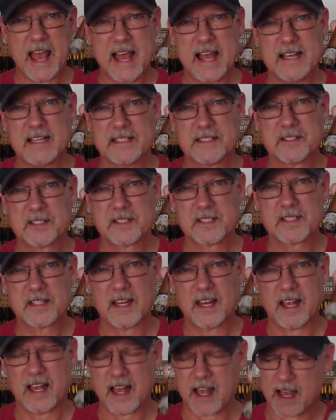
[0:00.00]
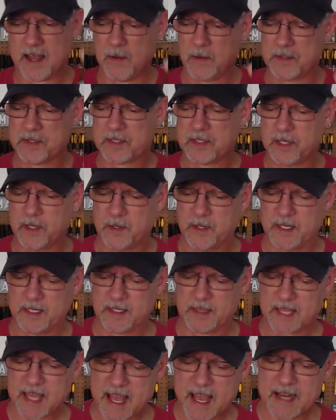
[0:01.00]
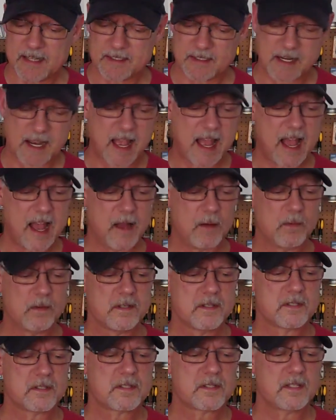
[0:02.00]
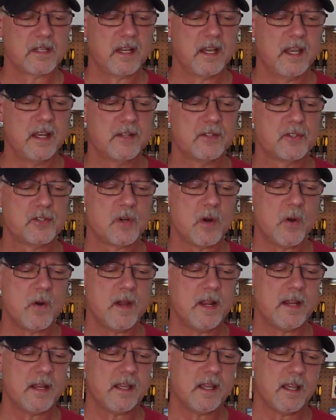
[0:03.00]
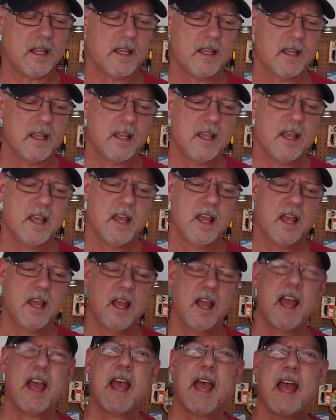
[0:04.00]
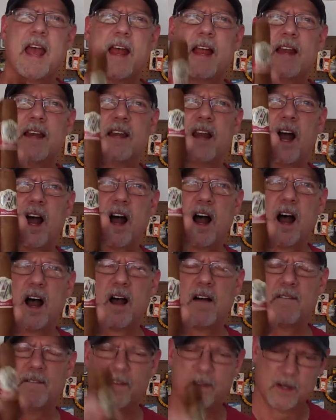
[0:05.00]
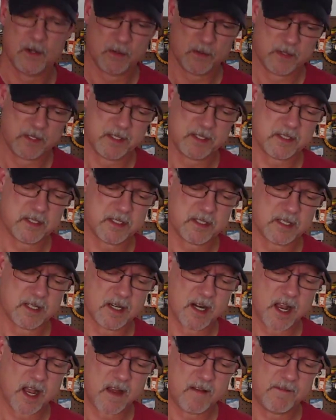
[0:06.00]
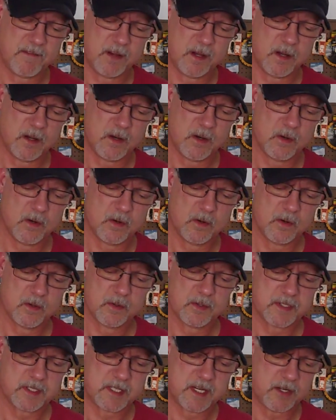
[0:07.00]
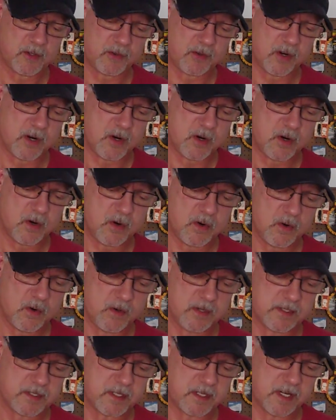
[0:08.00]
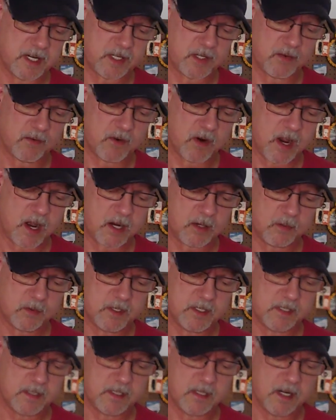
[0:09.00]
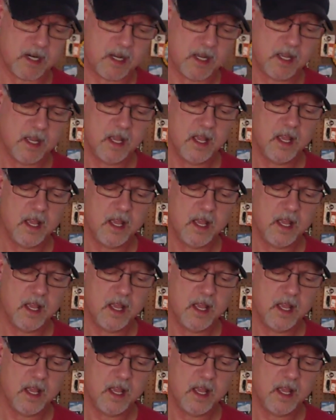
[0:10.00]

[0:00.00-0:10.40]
as I was doing that, I was enjoying an Avo. This is an Avo Synchro. It's a Nicaraguan